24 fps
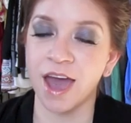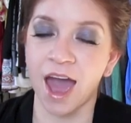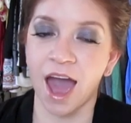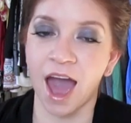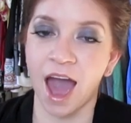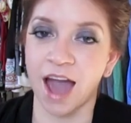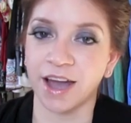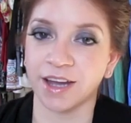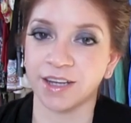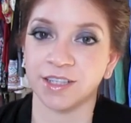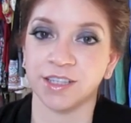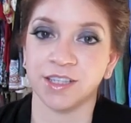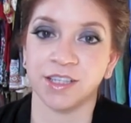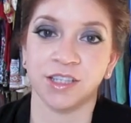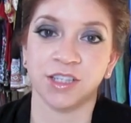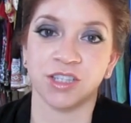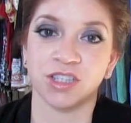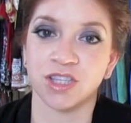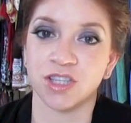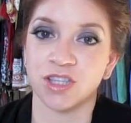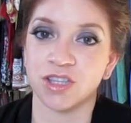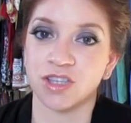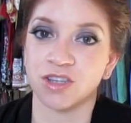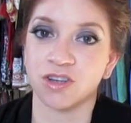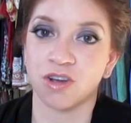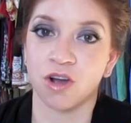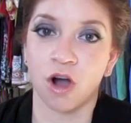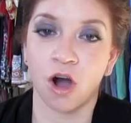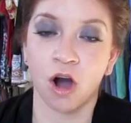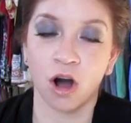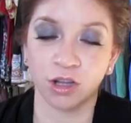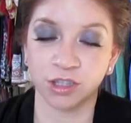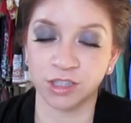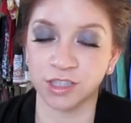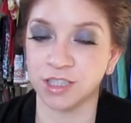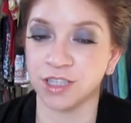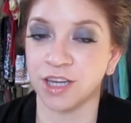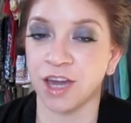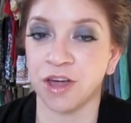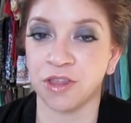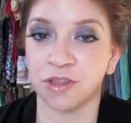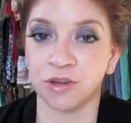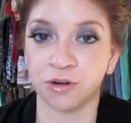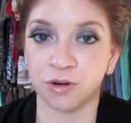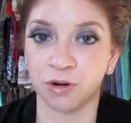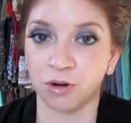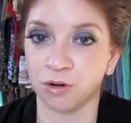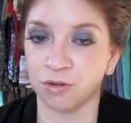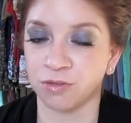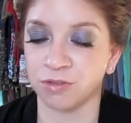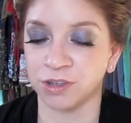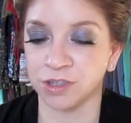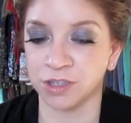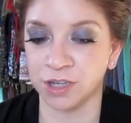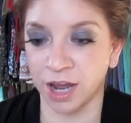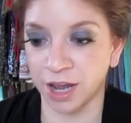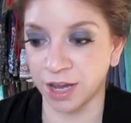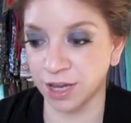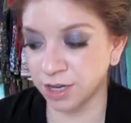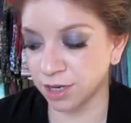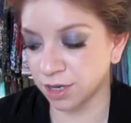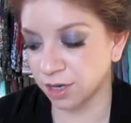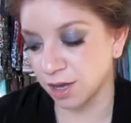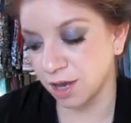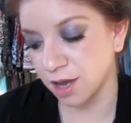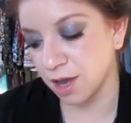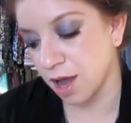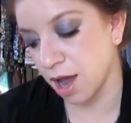acne just altogether overnight.